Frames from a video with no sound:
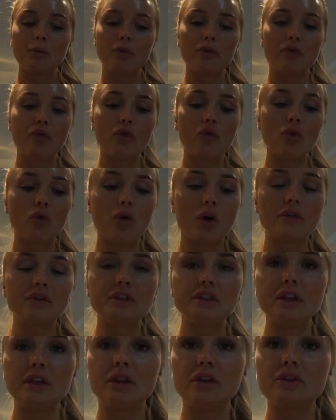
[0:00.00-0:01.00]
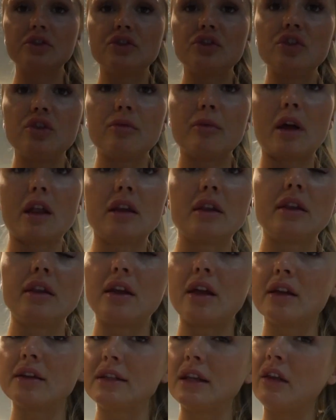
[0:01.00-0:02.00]
before obviously you consume
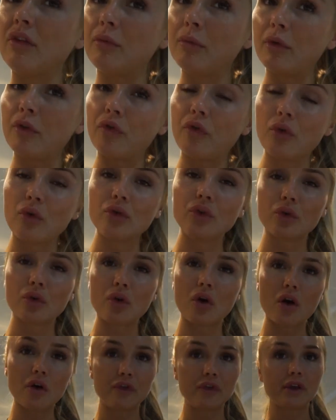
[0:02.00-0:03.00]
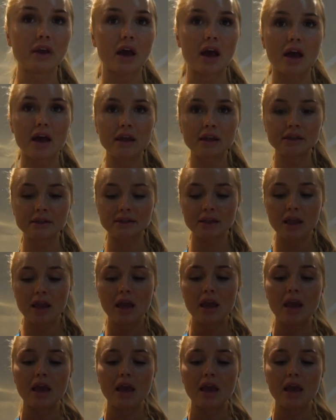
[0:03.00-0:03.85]
anything else, even before your coffee, guys,